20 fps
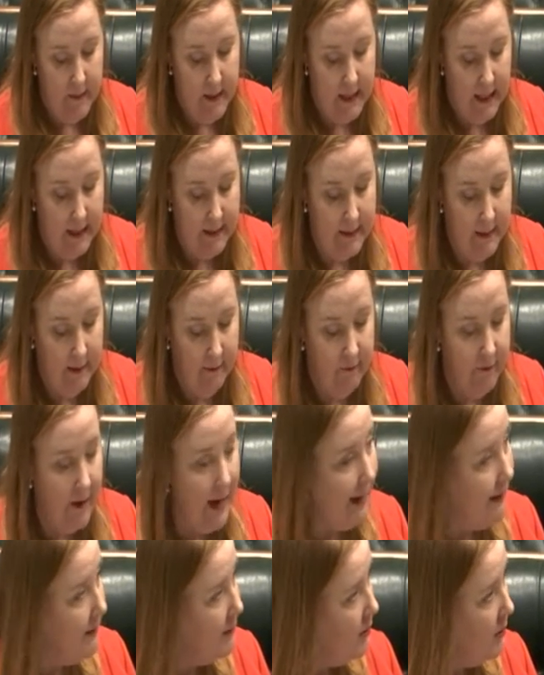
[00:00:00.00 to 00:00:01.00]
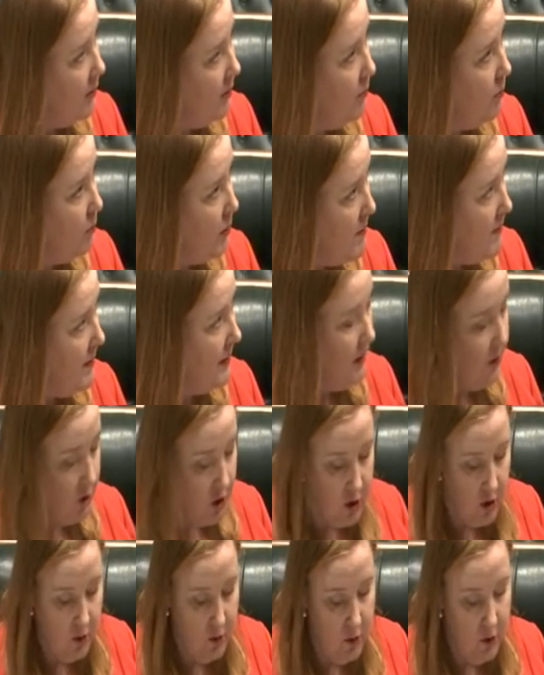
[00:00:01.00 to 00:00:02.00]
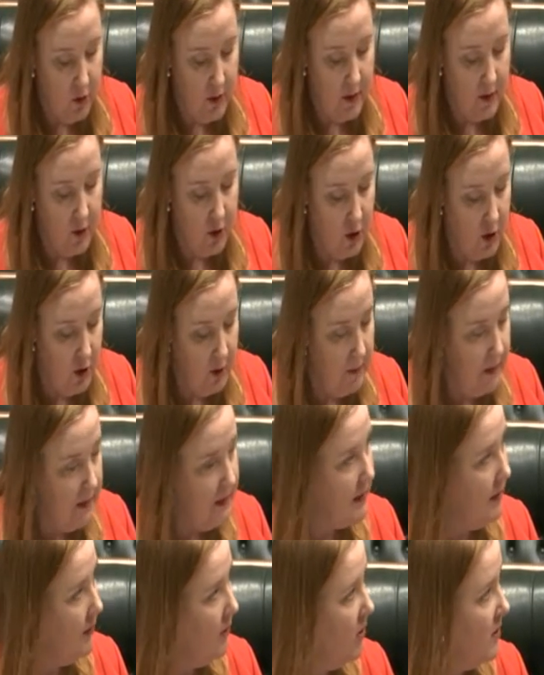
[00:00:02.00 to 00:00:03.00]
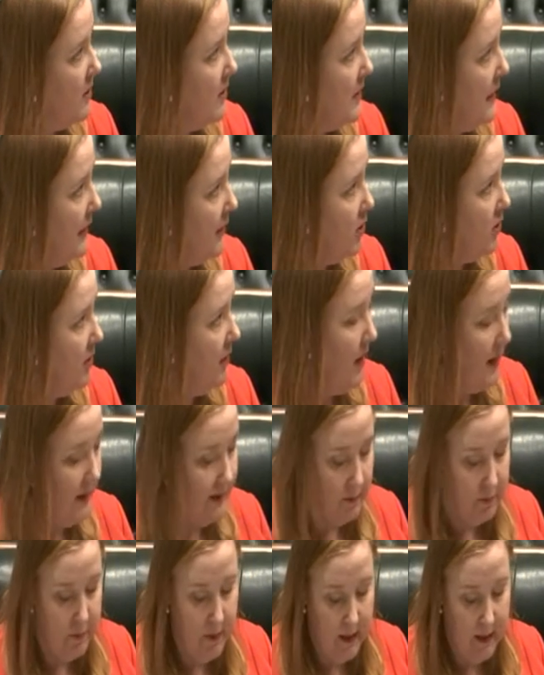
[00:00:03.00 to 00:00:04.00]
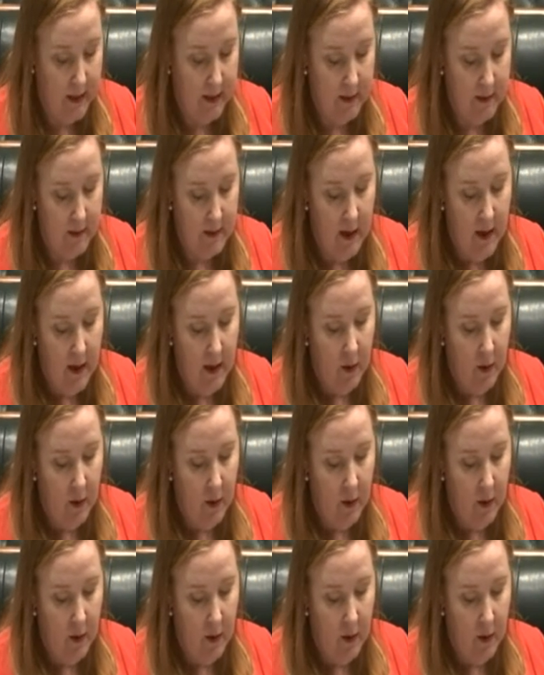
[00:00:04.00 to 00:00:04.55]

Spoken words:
doesn't value women and children as humans and not sexualised beings,